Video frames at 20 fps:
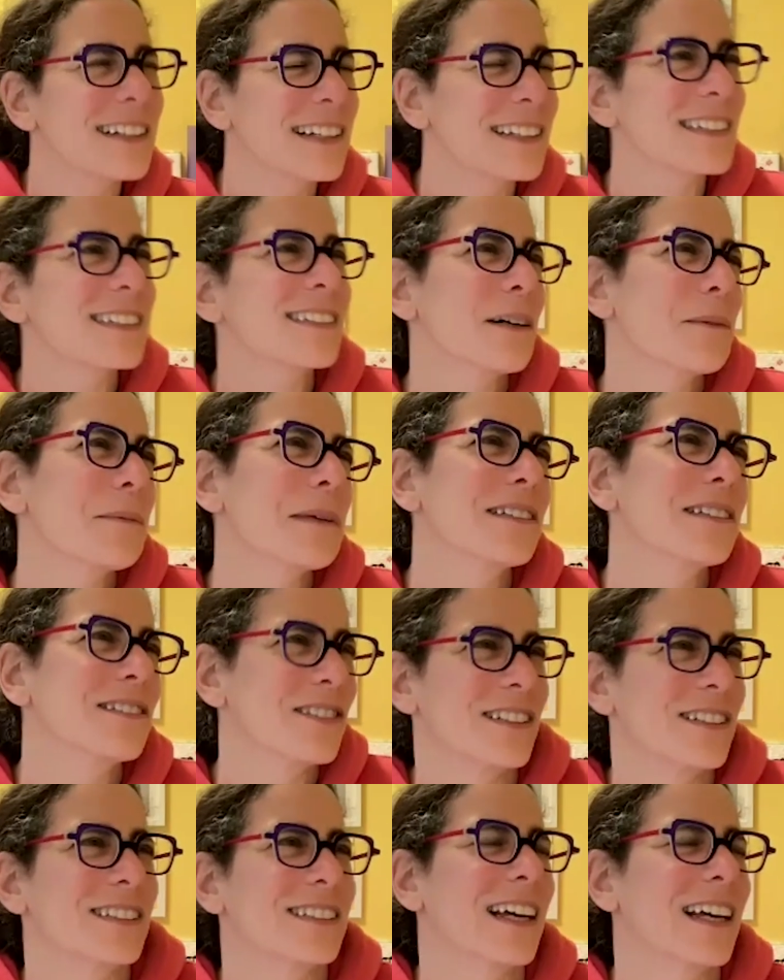guess I tell my
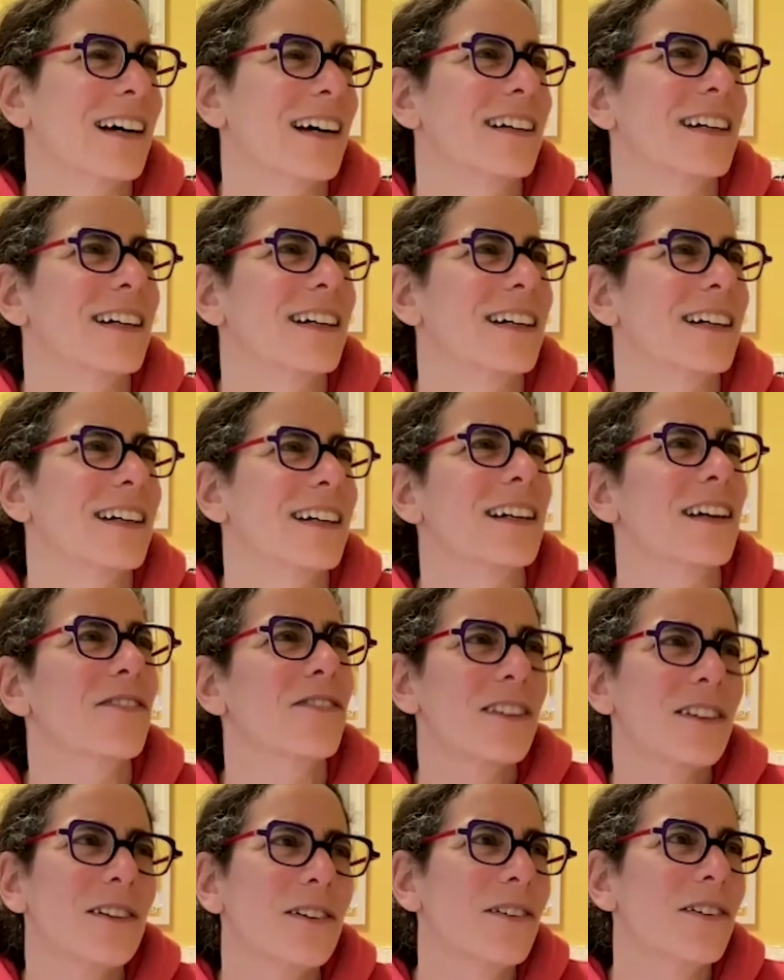students that, like, if
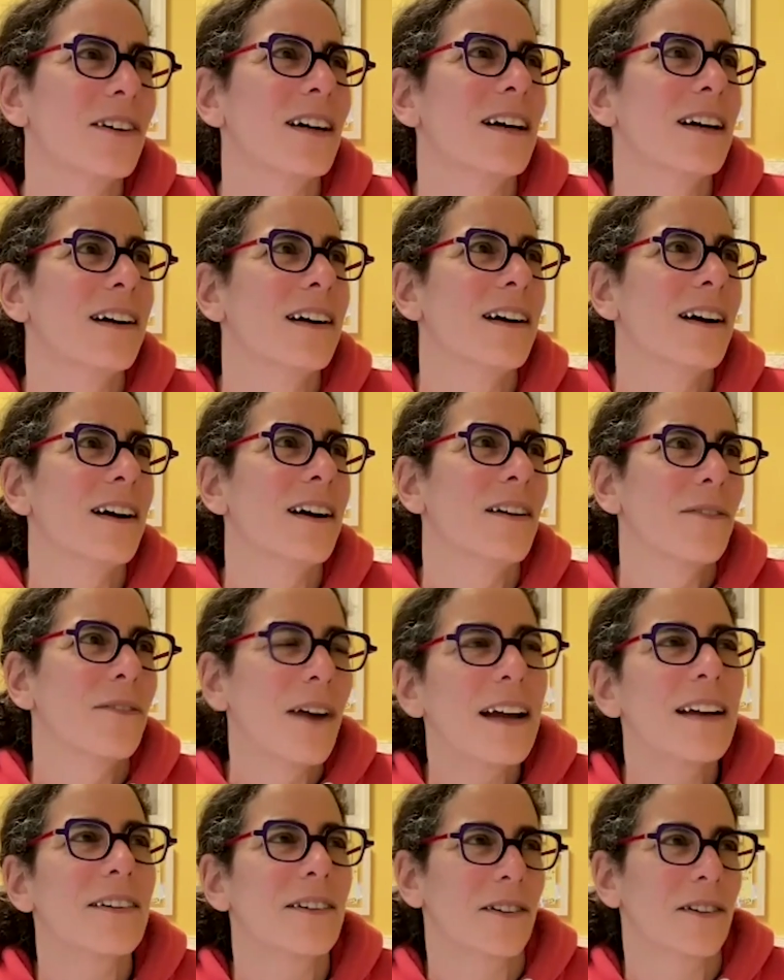you
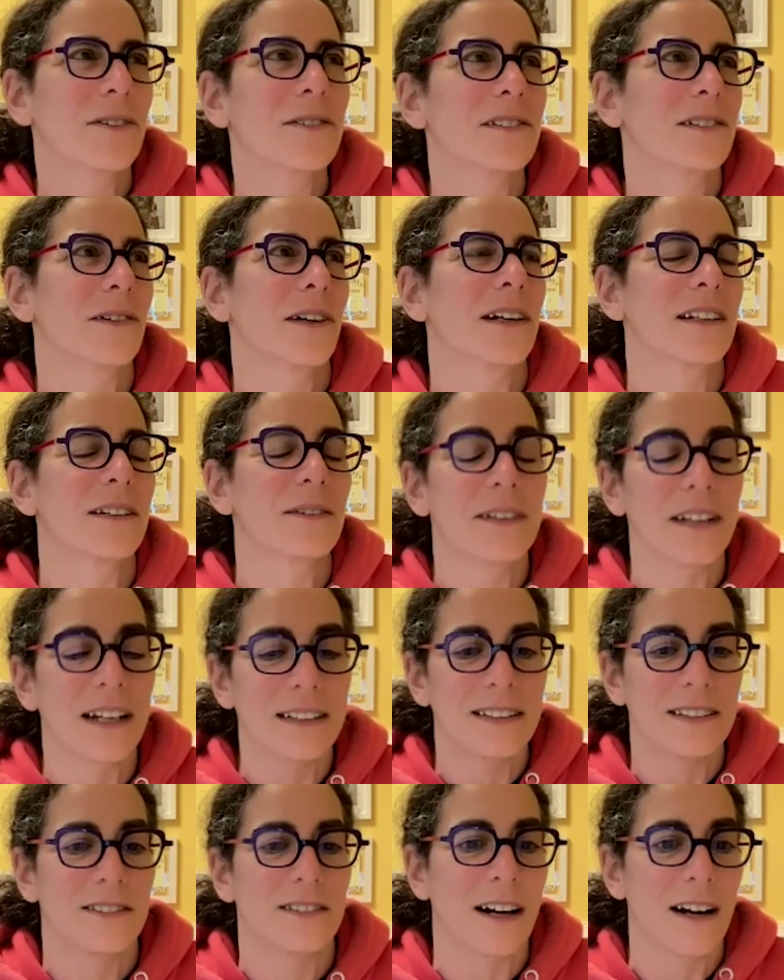write your own story, you get
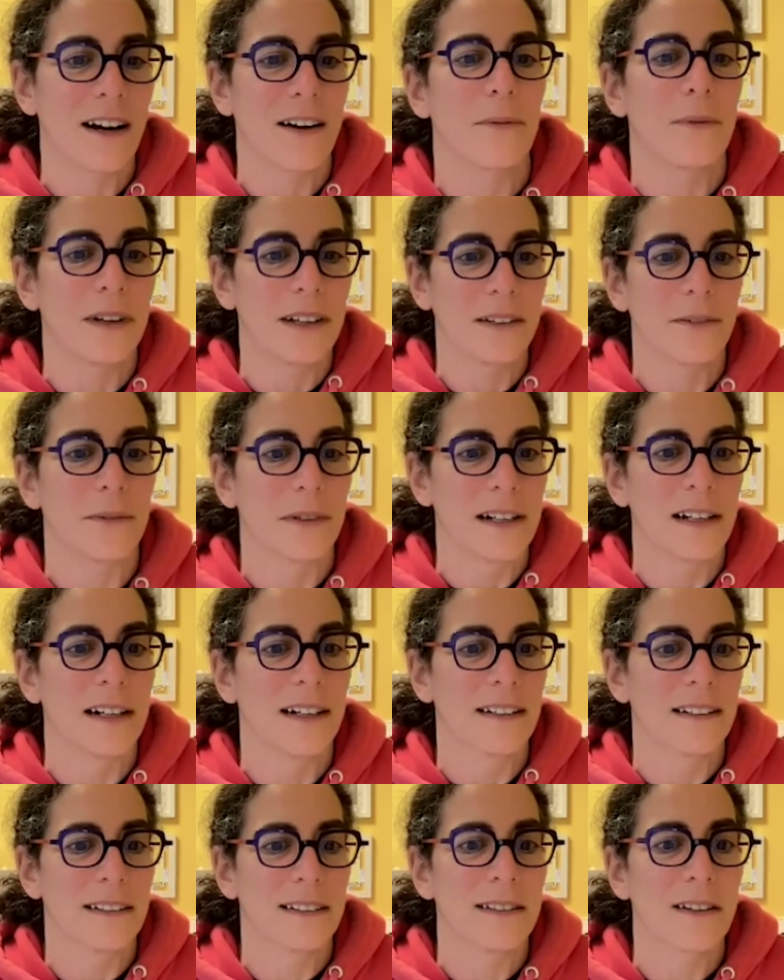to draw what you
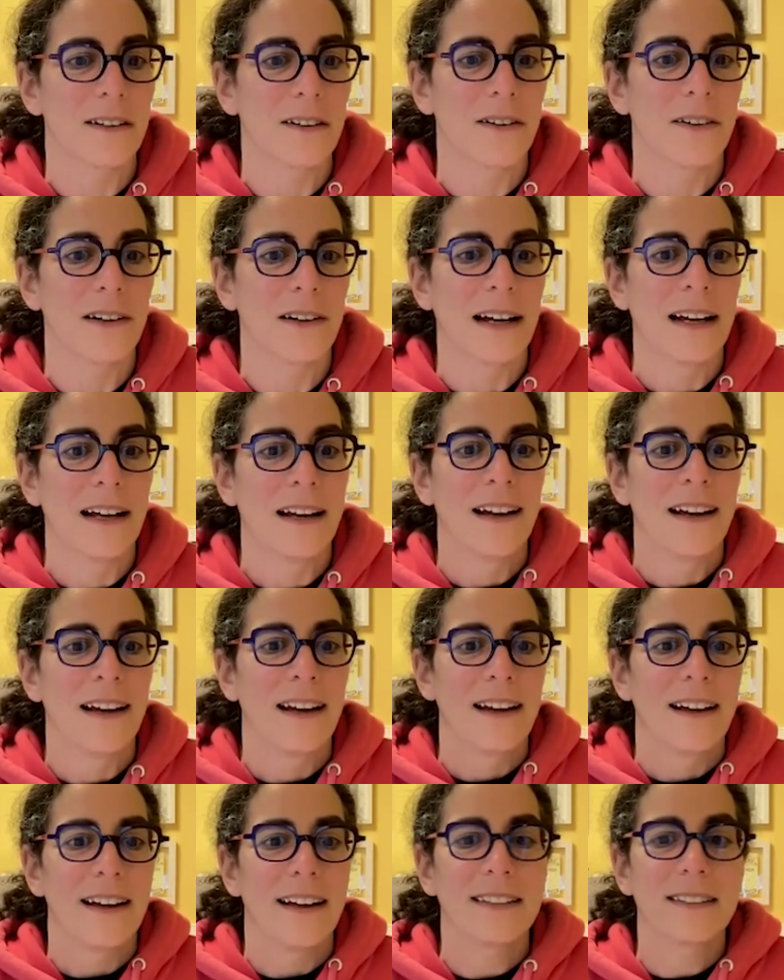want. So
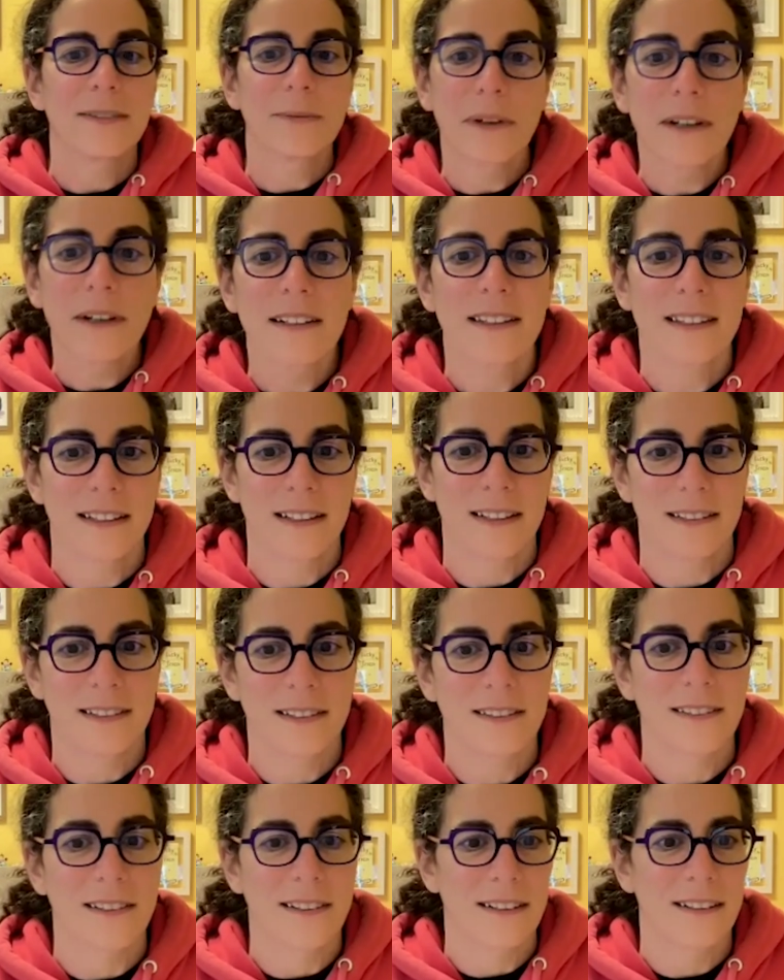it's worth it
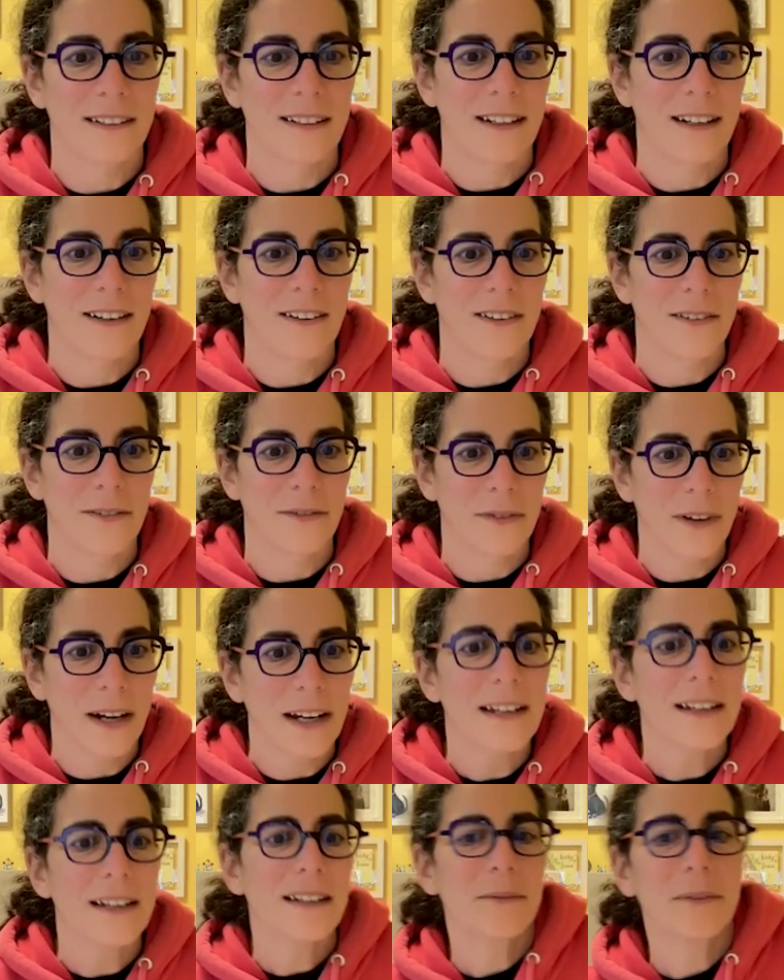to learn how to
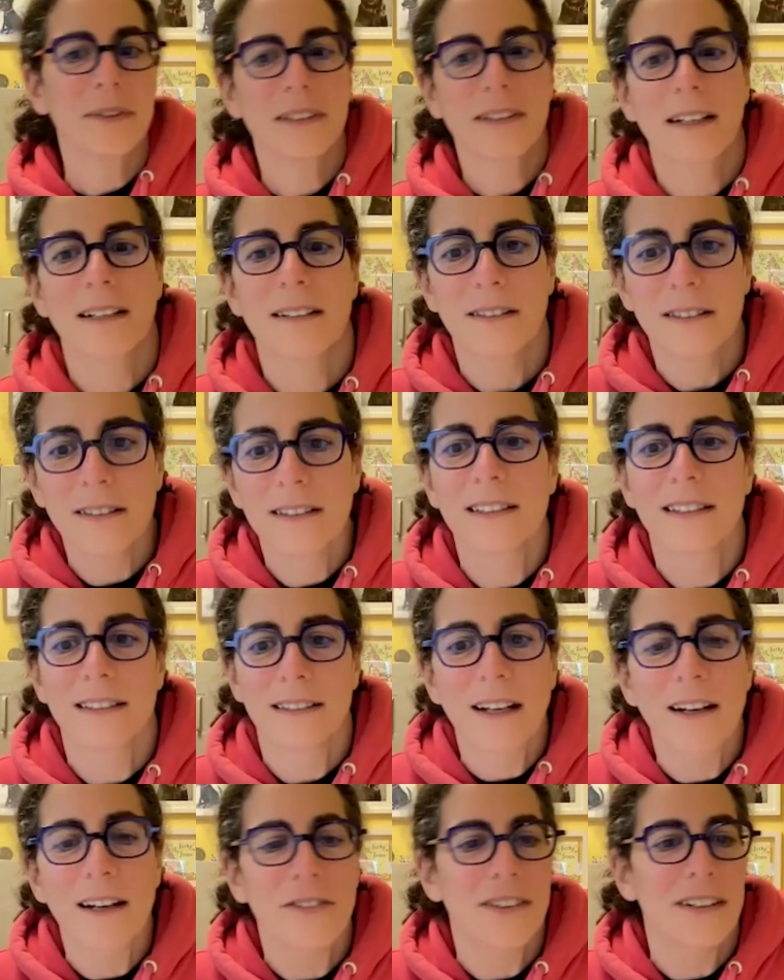write, which I
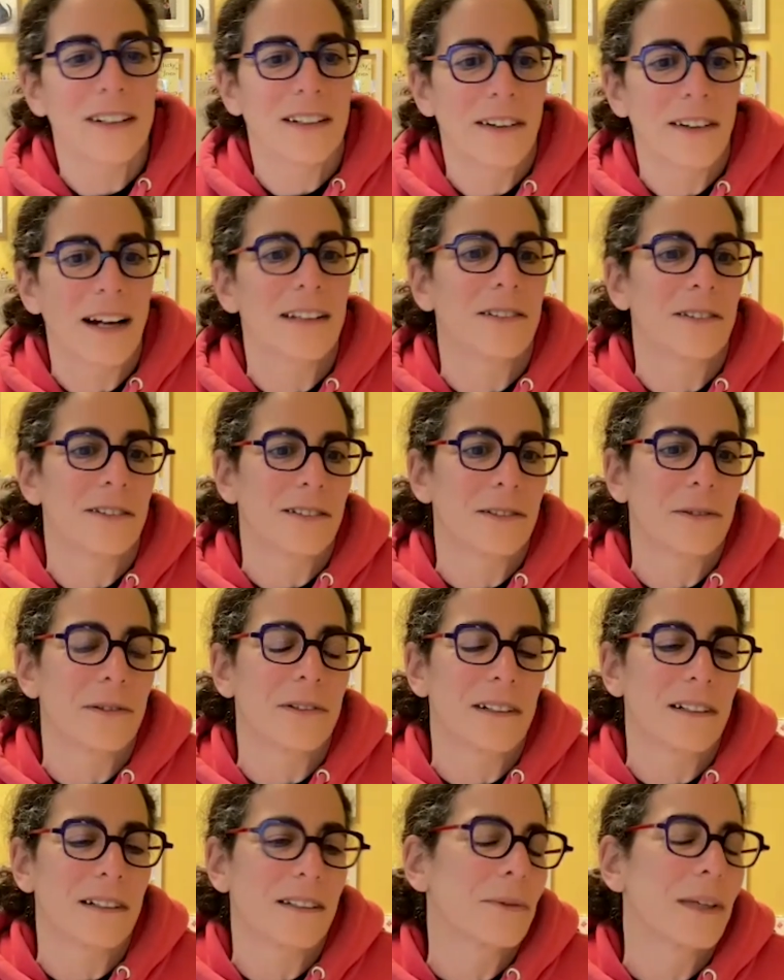discovered in graduate
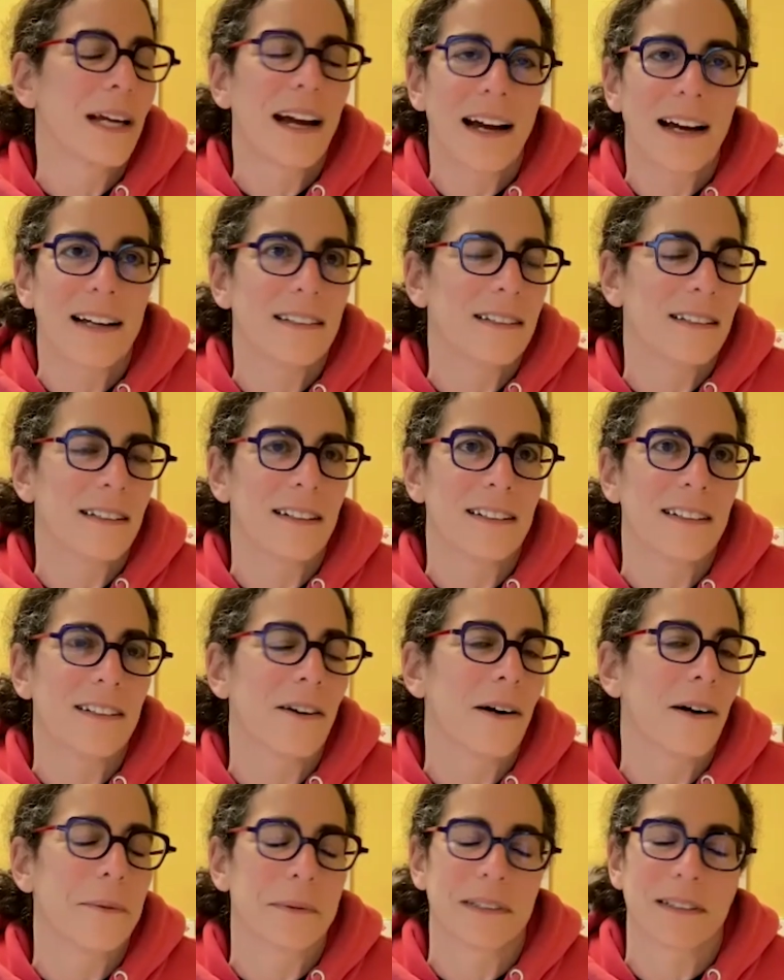school because we had
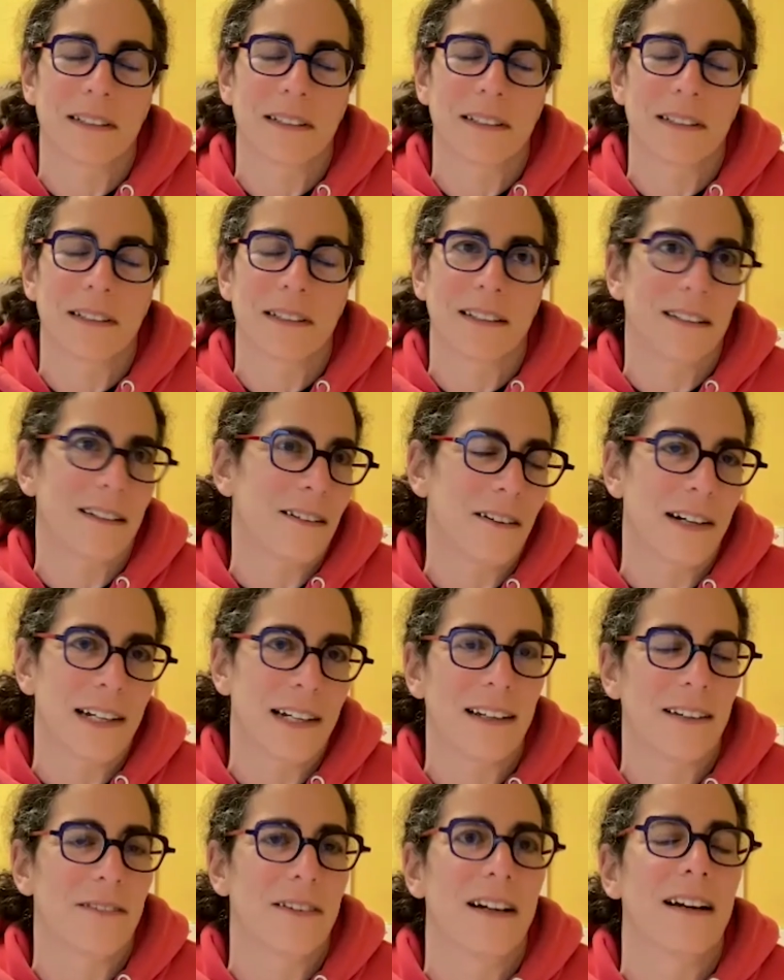to, I was like, oh, I
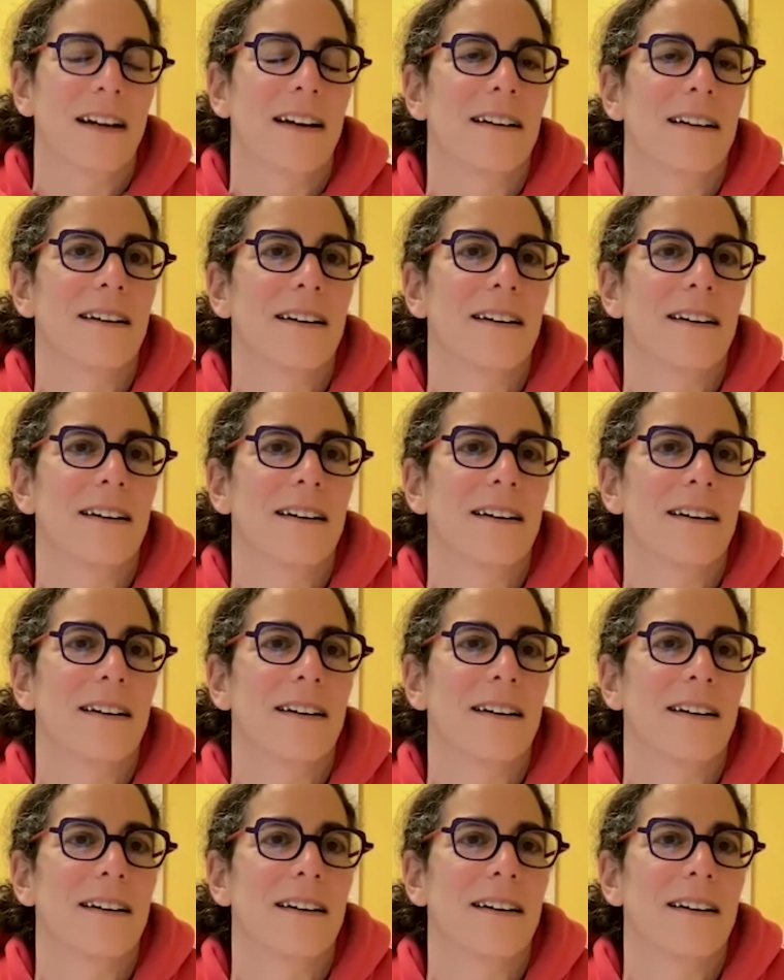can't write.